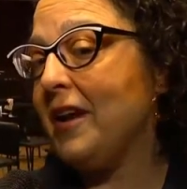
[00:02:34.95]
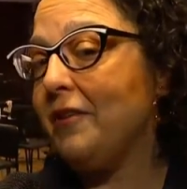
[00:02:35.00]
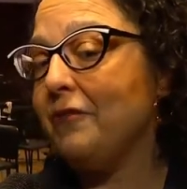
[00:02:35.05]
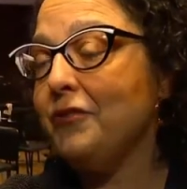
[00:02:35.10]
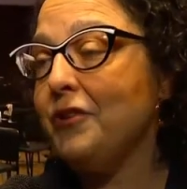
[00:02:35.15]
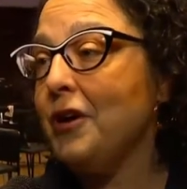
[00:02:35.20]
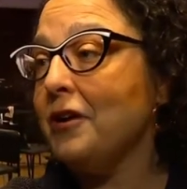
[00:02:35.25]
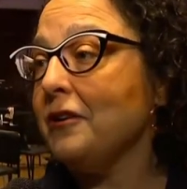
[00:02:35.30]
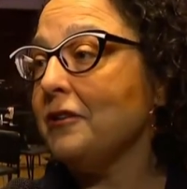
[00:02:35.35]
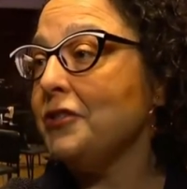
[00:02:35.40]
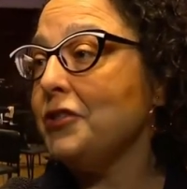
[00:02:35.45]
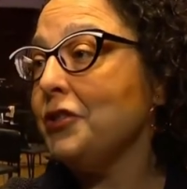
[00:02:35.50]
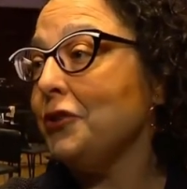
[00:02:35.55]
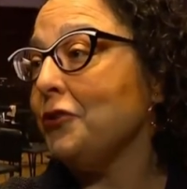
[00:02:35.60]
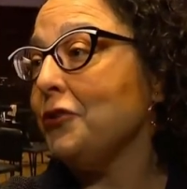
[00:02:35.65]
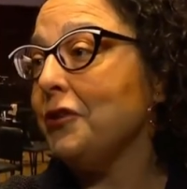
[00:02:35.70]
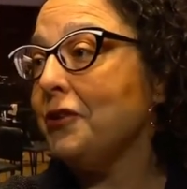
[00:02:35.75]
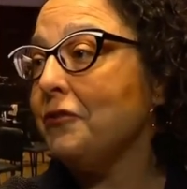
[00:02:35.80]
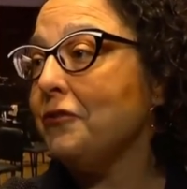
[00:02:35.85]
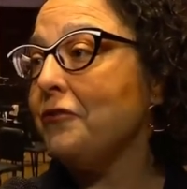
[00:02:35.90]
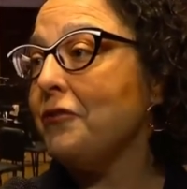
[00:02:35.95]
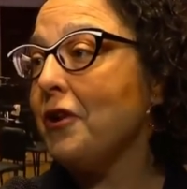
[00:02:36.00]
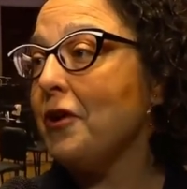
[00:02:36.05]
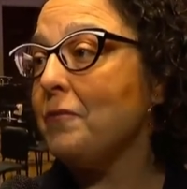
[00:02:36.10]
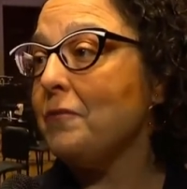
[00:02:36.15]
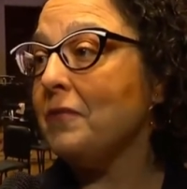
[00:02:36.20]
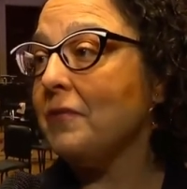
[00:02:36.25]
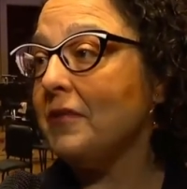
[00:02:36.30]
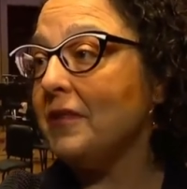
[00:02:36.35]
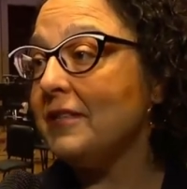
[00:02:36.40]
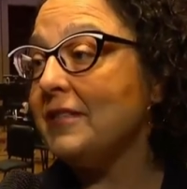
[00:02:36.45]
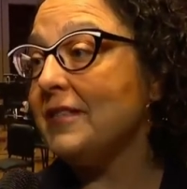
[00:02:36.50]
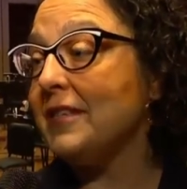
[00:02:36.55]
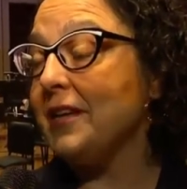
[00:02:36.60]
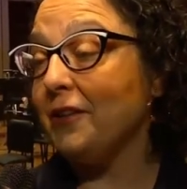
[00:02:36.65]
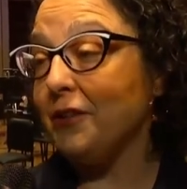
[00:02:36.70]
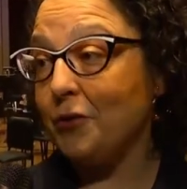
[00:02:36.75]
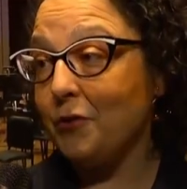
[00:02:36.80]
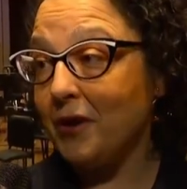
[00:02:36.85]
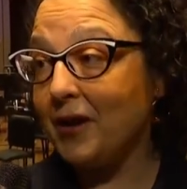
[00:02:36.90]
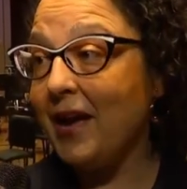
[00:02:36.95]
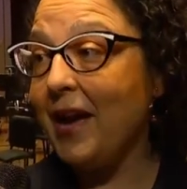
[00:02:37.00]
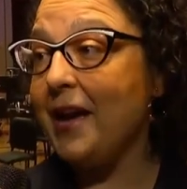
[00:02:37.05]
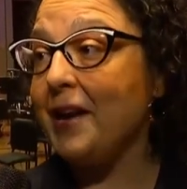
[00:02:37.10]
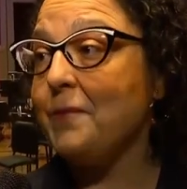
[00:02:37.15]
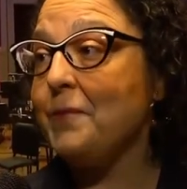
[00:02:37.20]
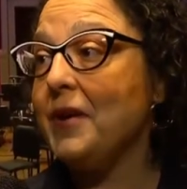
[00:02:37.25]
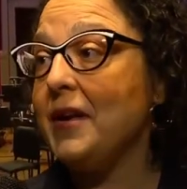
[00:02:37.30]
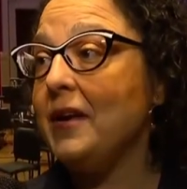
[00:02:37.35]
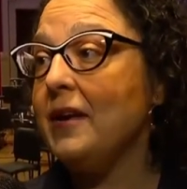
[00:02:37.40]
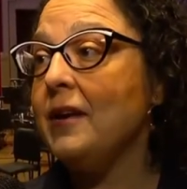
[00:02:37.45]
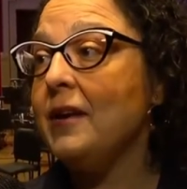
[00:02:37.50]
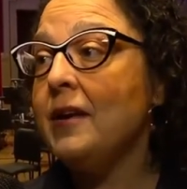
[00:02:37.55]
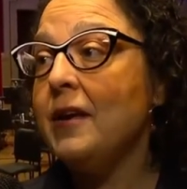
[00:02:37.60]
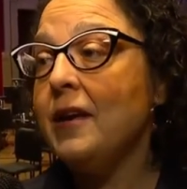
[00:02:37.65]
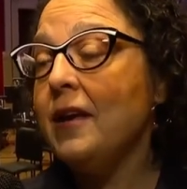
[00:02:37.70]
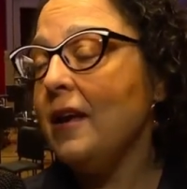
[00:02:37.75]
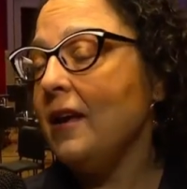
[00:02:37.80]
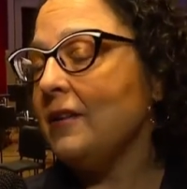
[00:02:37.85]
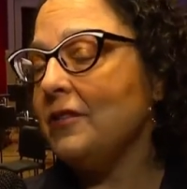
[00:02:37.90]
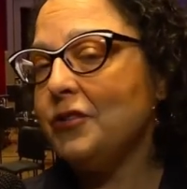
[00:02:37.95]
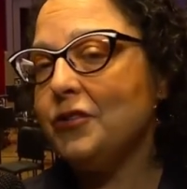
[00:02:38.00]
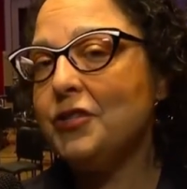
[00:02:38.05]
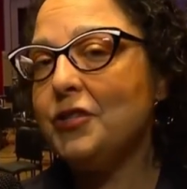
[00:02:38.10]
have young children from the CLO Academy. It's